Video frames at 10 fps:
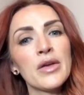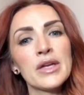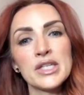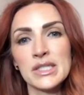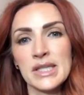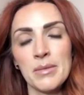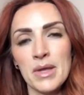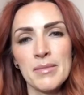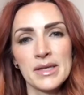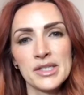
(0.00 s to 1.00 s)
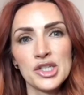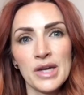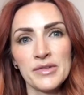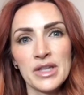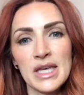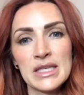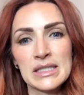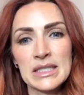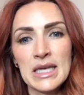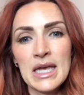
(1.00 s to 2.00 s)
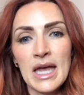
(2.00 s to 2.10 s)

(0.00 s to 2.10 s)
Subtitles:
You can just send me a message after this